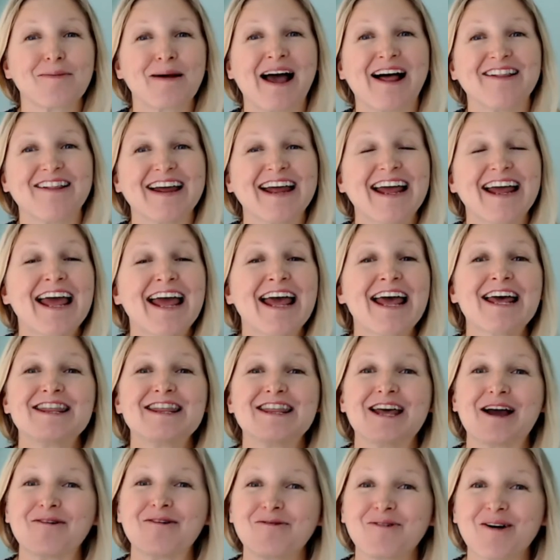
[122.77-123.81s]
palette
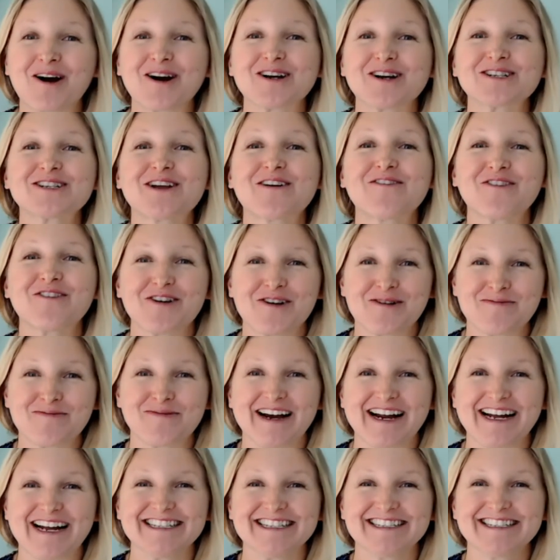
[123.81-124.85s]
that works for your
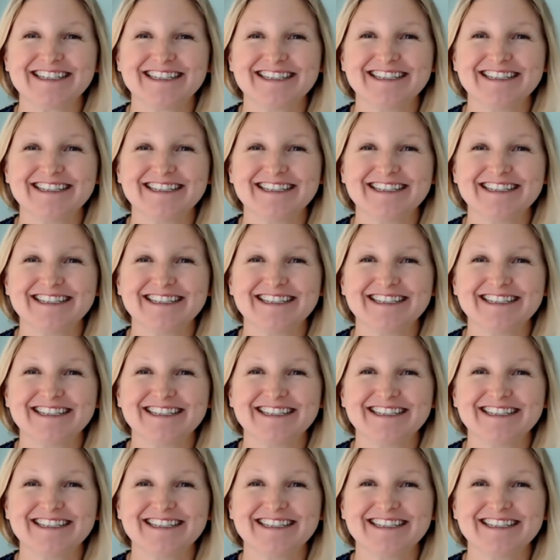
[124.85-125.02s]
brand.